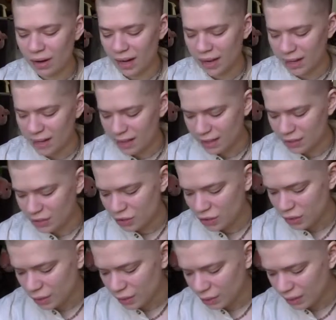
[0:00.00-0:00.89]
I got
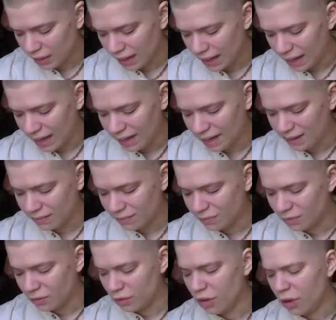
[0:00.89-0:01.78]
two that I
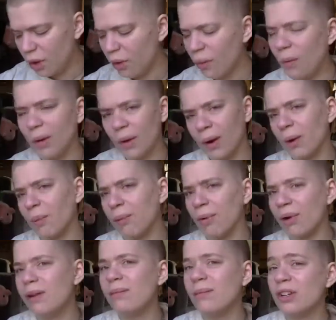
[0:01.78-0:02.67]
know are
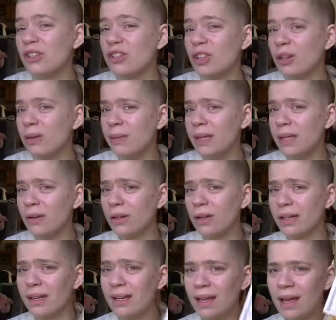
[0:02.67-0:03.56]
pretty much going to be
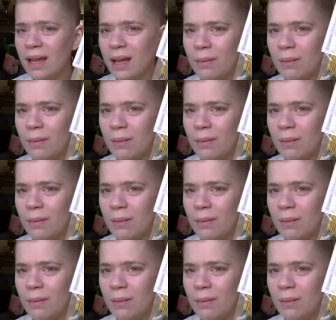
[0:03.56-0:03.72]
good.